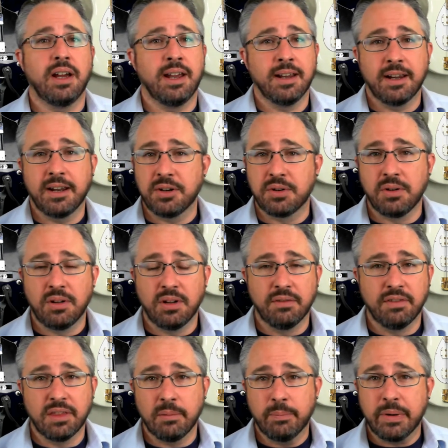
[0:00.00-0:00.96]
and control
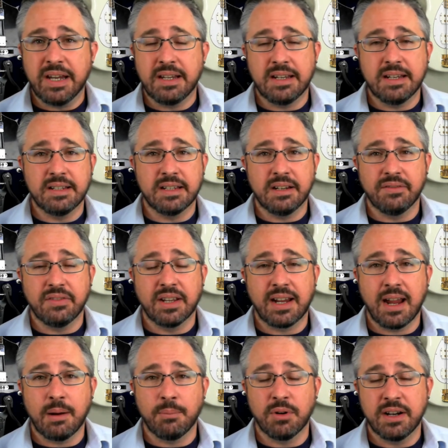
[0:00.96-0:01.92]
over the PTZ of the
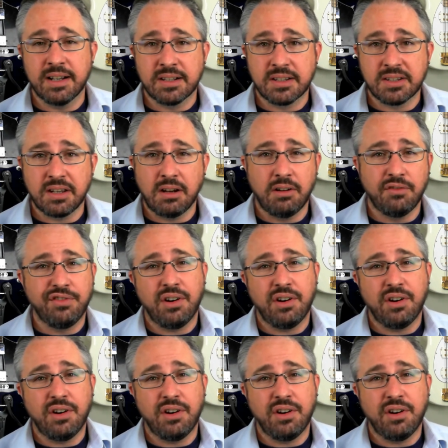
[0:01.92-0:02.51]
camera itself,